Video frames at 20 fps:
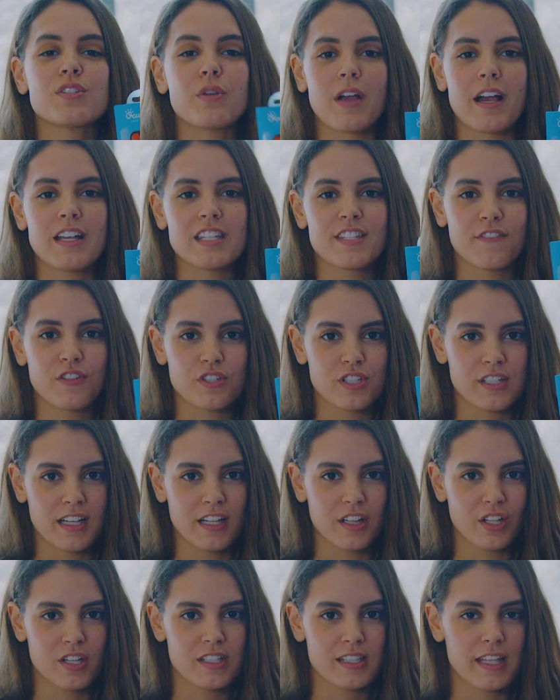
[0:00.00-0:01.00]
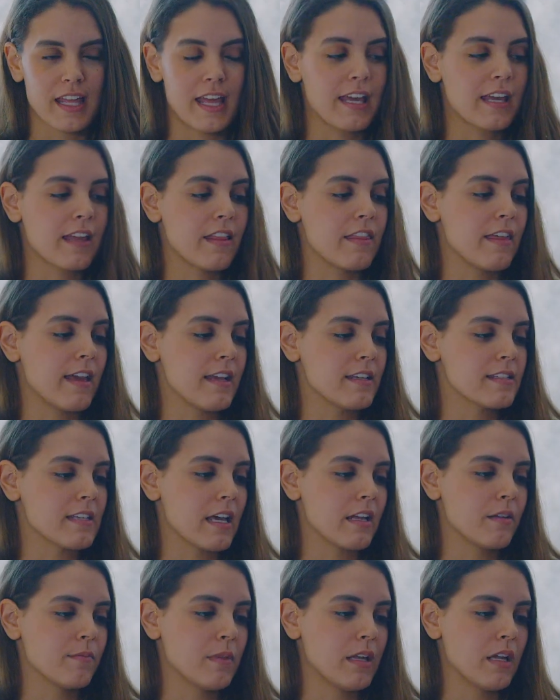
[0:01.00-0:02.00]
So you guys, the first thing it looks like they
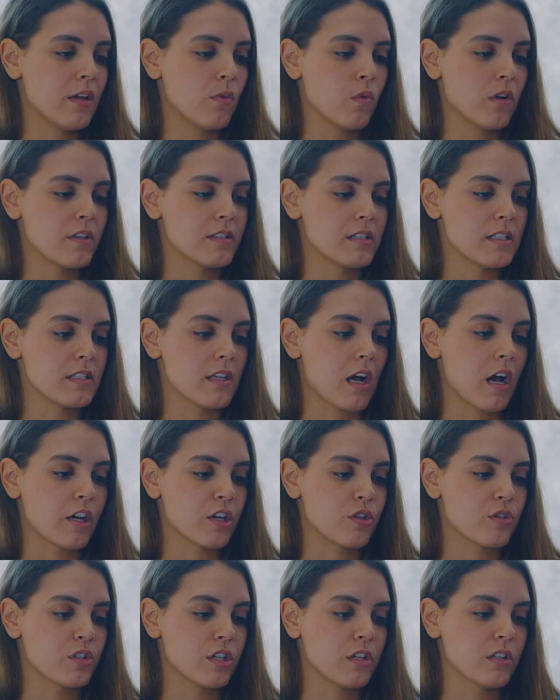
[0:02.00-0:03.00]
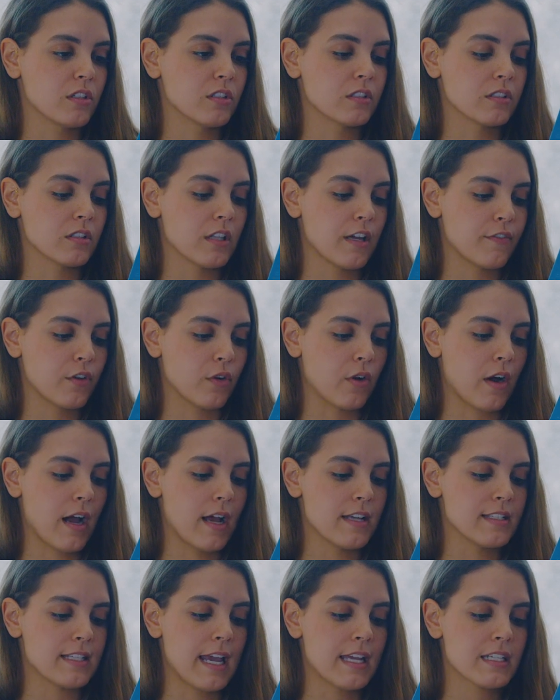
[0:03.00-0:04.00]
sent me was these Ocushield Love Your
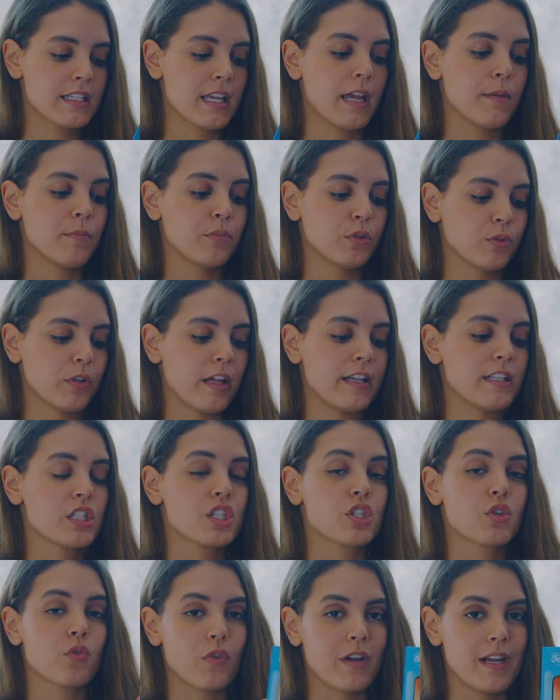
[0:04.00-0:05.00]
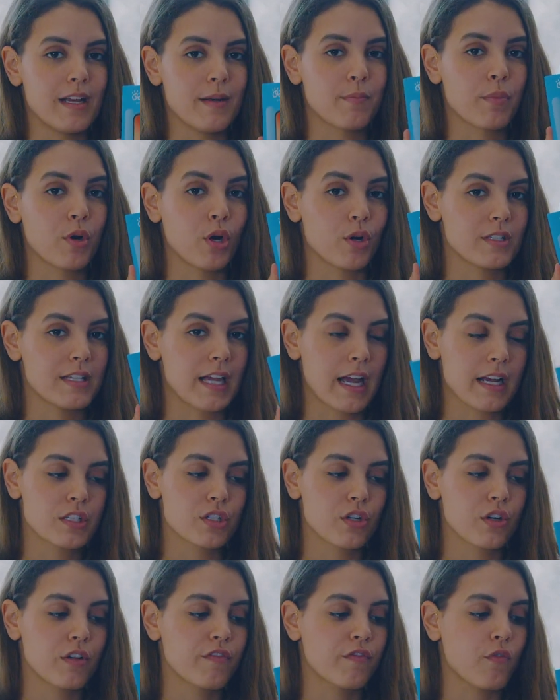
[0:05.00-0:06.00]
Eyes Anti-Blue Light Screen
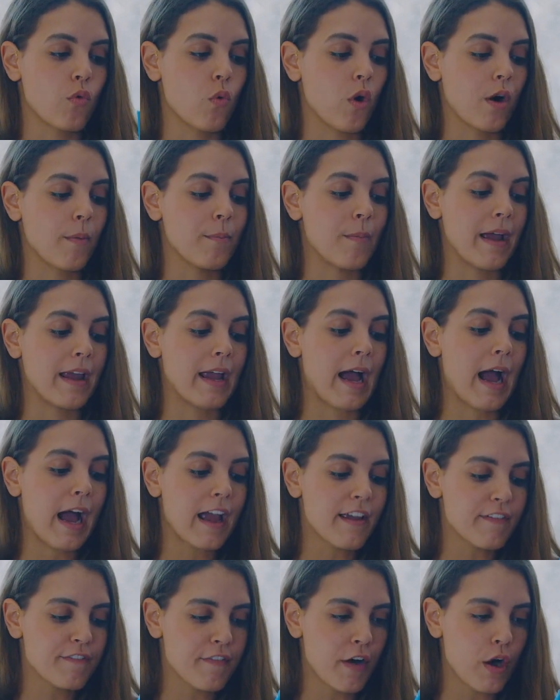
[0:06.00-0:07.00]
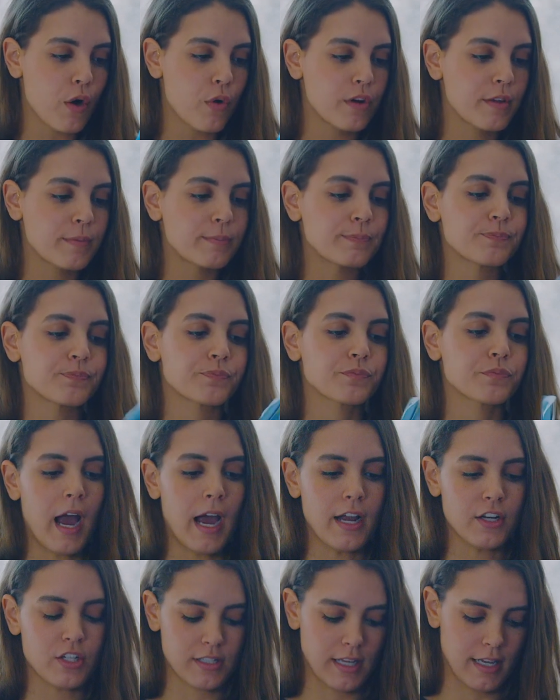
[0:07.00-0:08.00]
Protector for my iPhone.
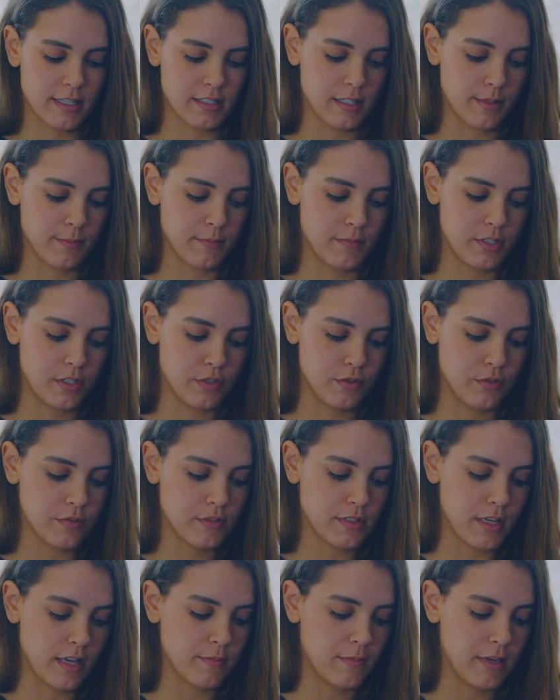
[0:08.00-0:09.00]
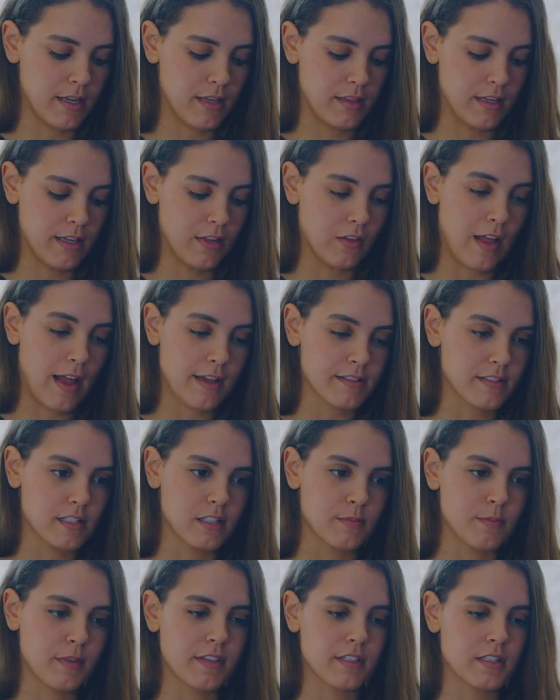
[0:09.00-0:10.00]
I just asked them to send me the
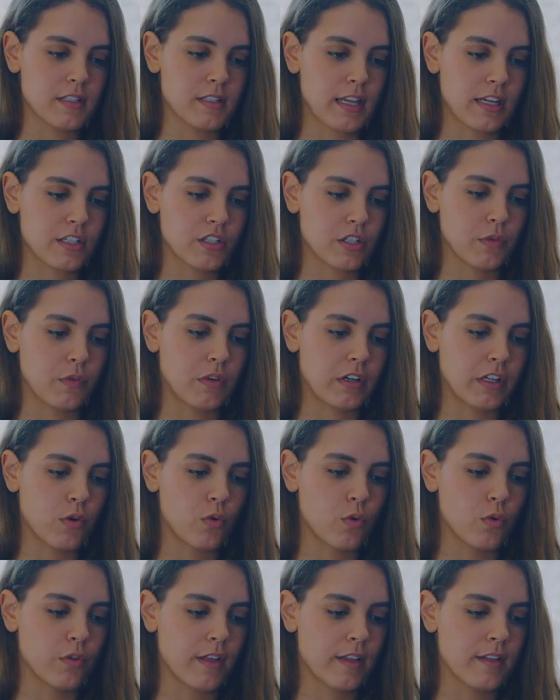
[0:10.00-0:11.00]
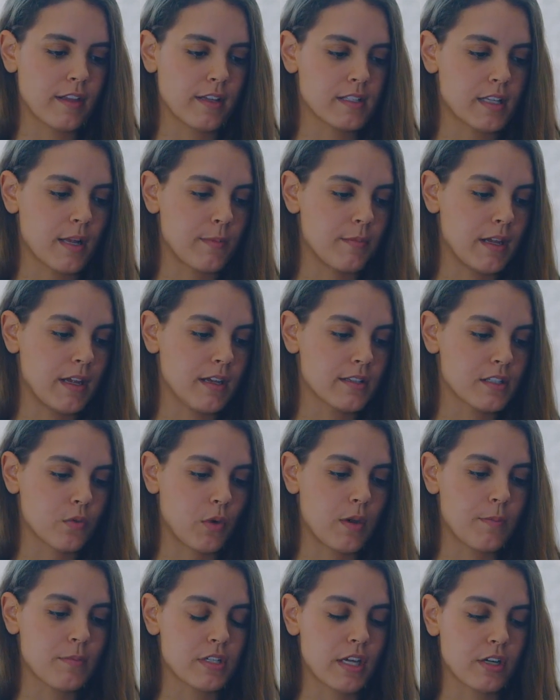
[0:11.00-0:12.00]
glasses, but this is actually really cool that they sent me a
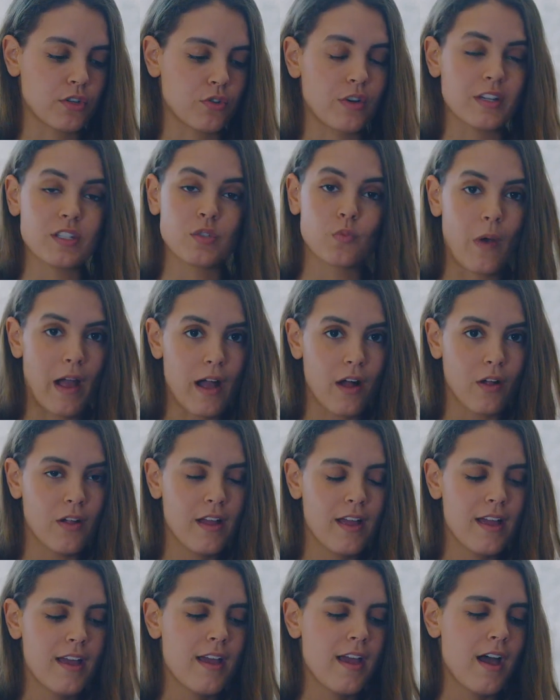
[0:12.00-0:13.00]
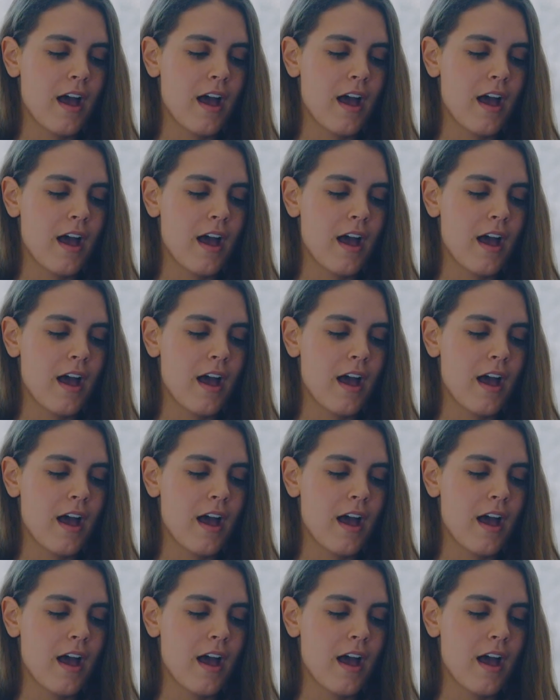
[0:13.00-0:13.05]
screen protector as well.